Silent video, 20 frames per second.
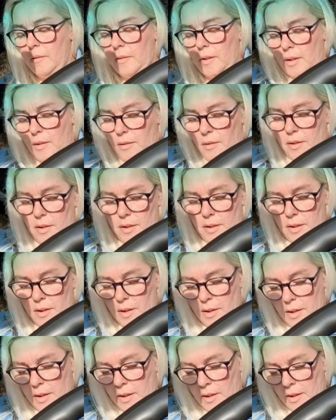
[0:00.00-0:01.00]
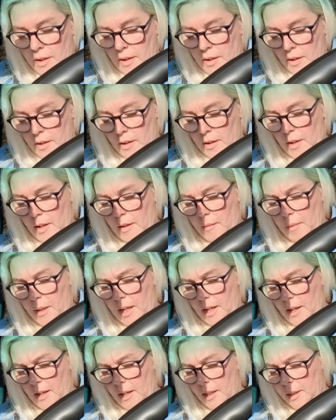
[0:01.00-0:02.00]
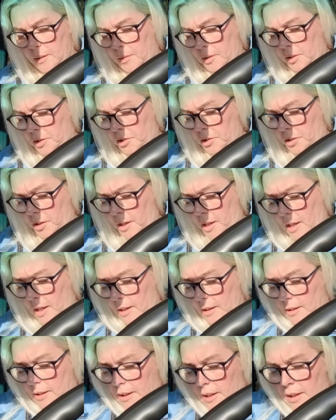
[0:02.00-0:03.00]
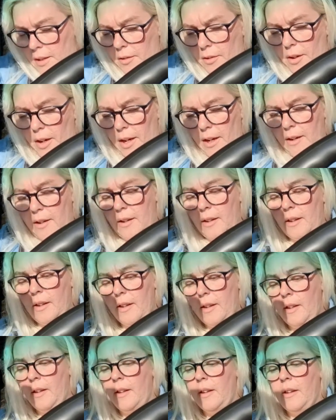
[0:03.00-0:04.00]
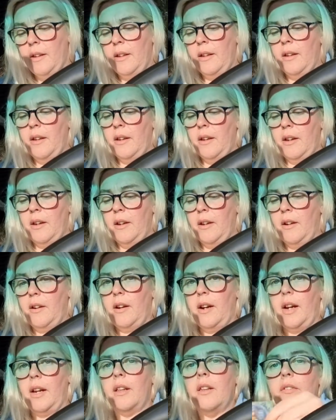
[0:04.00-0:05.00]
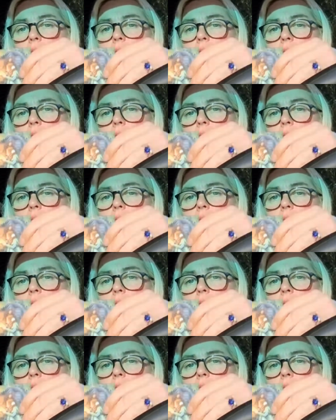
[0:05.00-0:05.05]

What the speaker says: Well, how many cards? We've got 2 cards here. Great. All right, the